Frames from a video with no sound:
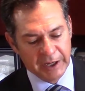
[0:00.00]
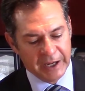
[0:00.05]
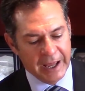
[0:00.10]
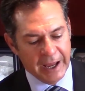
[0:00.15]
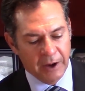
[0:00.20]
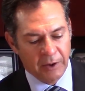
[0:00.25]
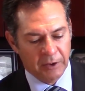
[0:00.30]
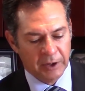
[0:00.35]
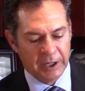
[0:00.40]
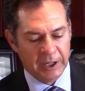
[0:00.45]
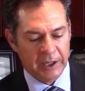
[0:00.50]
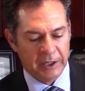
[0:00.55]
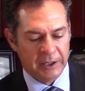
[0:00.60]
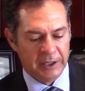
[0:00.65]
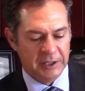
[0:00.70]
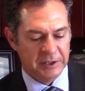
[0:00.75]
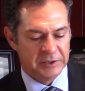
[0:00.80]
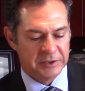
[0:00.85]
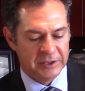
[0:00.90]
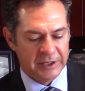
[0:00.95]
now again,
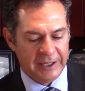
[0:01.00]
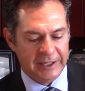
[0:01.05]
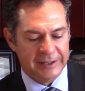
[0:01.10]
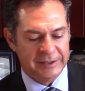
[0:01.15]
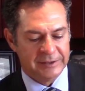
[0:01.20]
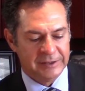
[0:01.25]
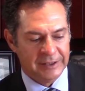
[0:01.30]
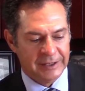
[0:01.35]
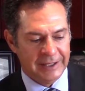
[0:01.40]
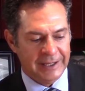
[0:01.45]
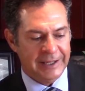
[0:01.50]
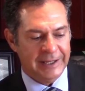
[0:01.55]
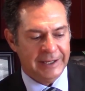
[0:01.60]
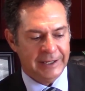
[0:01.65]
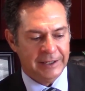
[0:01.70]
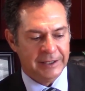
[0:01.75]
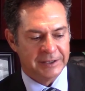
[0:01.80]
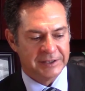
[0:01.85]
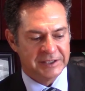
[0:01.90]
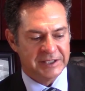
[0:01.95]
he's leading a